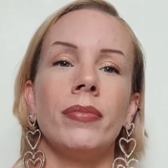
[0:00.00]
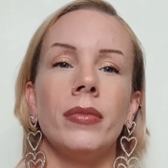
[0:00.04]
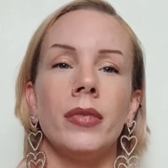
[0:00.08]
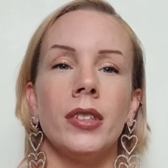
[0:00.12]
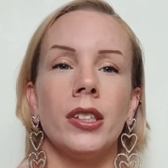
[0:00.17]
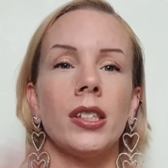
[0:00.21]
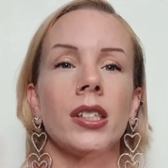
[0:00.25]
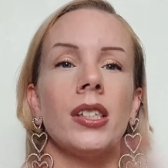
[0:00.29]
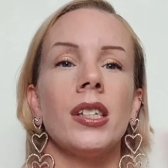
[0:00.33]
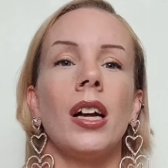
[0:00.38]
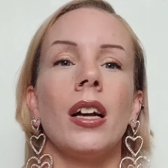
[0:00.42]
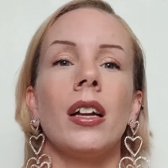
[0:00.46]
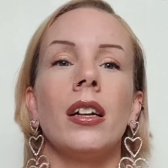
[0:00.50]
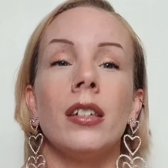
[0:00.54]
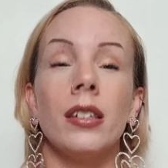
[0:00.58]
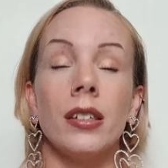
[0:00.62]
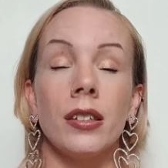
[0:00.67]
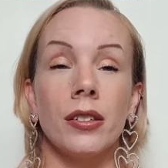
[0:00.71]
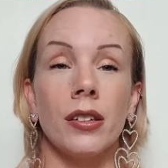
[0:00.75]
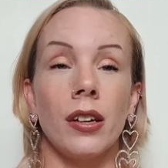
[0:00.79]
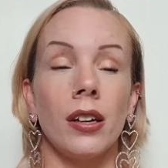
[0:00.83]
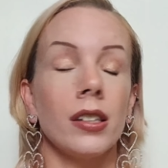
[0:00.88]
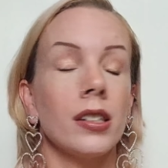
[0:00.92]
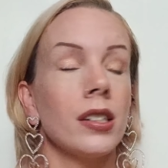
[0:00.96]
this is not an
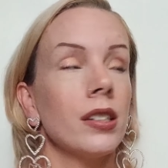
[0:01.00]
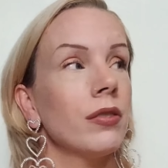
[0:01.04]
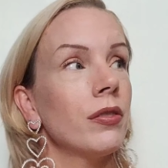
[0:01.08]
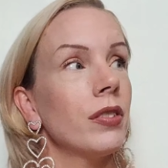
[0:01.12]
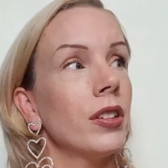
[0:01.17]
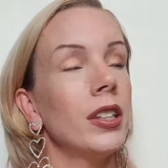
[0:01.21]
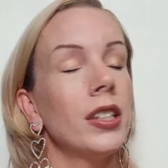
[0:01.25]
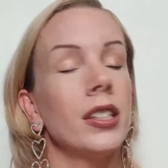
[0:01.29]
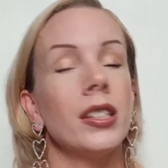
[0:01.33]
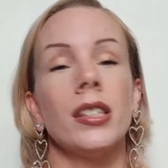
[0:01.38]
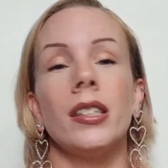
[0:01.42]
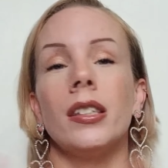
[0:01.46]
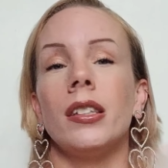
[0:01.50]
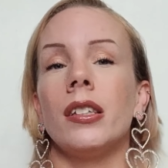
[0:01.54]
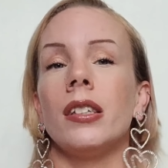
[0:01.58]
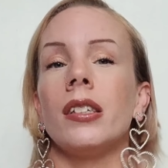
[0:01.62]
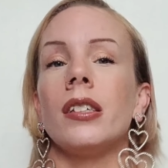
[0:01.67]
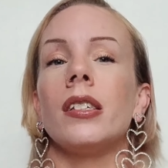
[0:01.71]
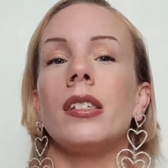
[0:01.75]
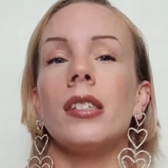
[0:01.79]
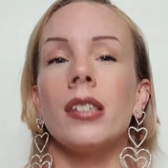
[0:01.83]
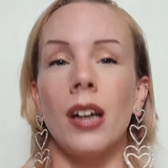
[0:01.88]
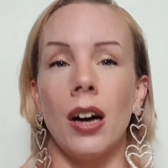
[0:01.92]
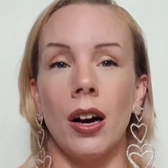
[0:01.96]
exhaustive list, and
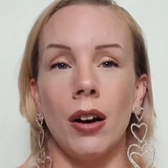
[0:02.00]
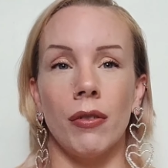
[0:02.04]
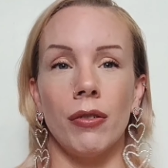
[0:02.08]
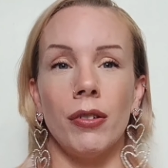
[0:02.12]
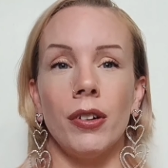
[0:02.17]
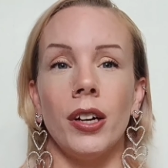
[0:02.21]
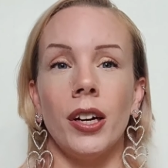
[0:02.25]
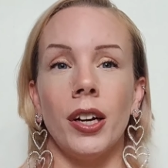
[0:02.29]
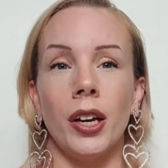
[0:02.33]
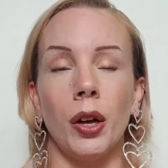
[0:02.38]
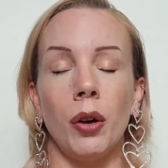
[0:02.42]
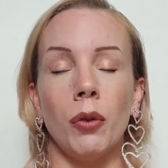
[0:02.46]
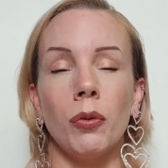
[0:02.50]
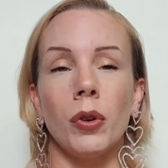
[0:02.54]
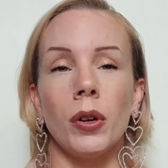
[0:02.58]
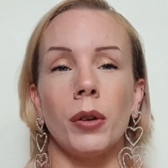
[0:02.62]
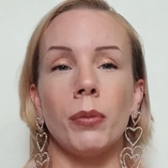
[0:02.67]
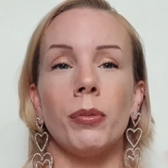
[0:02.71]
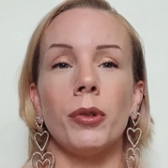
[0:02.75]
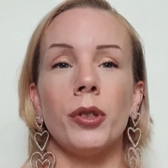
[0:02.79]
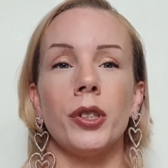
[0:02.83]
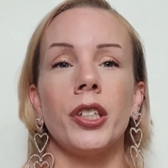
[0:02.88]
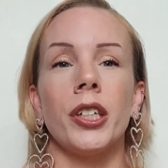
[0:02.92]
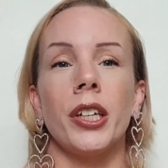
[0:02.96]
this is not for any
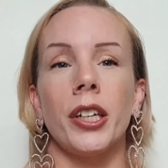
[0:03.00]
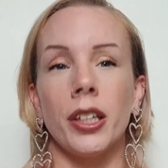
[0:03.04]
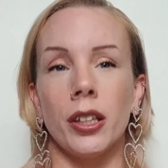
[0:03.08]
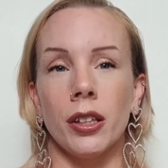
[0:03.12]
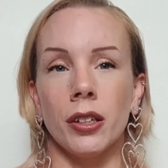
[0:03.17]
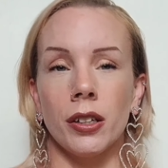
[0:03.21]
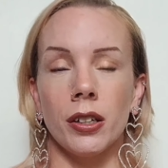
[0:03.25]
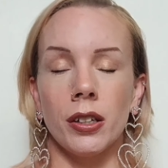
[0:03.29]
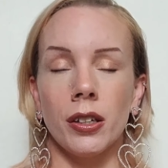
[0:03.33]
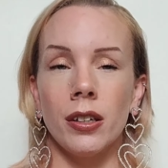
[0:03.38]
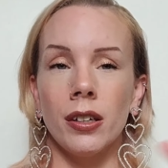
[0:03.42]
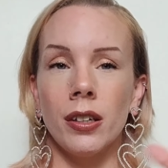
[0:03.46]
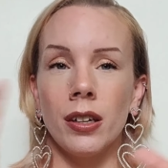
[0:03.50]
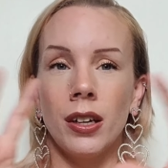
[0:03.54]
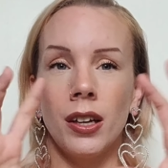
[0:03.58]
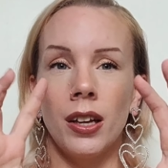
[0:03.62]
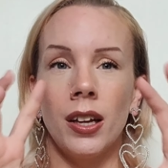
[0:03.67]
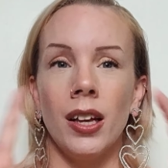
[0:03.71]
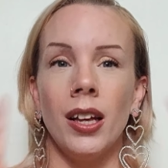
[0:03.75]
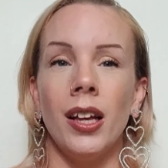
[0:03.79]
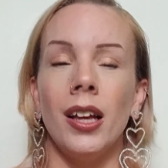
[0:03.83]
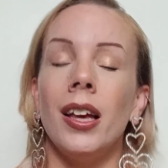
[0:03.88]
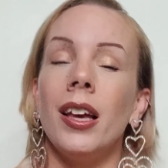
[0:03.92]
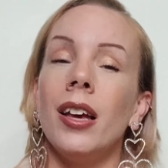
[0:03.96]
one particular
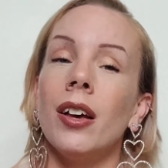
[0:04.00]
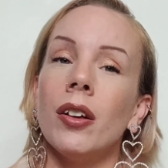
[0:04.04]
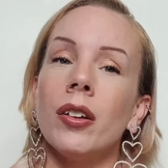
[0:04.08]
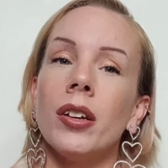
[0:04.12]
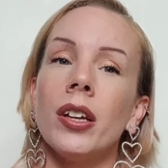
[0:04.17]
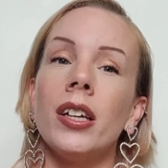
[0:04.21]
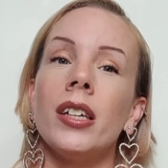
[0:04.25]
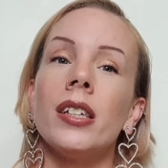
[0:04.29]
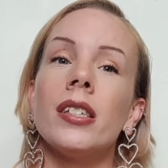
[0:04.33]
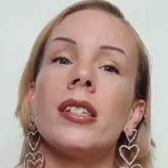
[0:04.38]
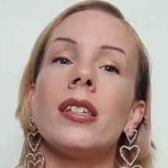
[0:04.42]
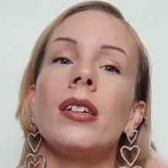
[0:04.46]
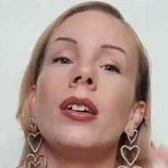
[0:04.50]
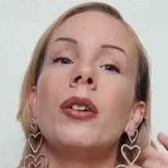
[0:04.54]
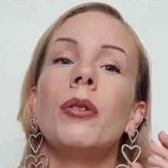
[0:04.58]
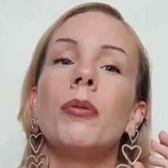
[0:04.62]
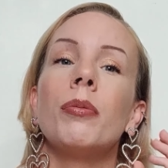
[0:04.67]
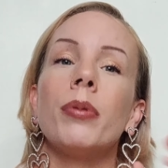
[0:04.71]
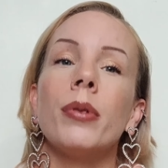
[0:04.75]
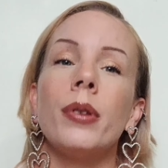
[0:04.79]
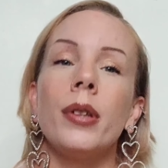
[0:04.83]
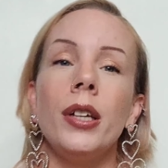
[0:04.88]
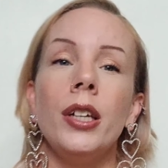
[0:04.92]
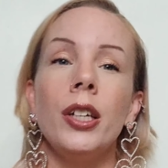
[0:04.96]
illness.
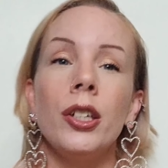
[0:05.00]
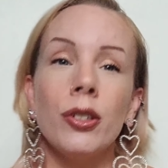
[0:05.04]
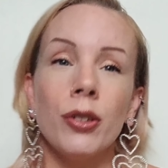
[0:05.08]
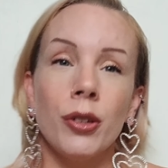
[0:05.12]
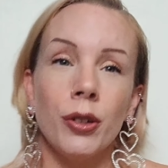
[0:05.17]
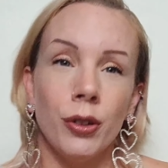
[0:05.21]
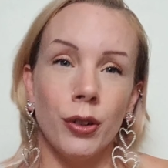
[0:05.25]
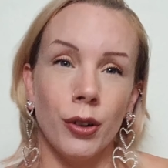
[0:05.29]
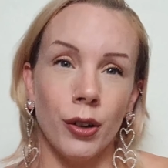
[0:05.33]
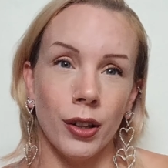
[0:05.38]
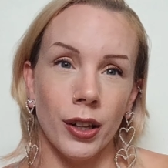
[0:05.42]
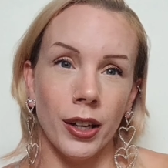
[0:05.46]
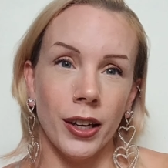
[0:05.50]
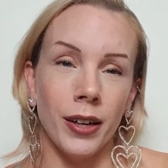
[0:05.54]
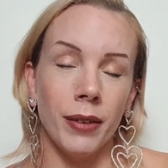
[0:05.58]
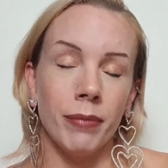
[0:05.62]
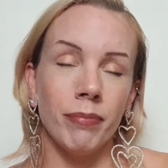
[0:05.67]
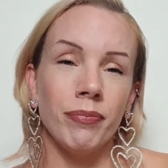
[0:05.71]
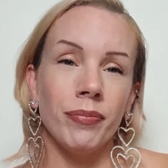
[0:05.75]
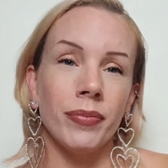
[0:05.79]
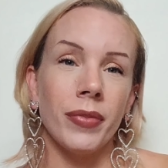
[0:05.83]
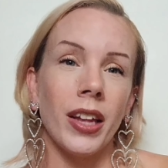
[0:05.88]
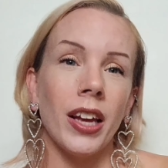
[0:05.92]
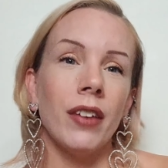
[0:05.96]
Please Google it.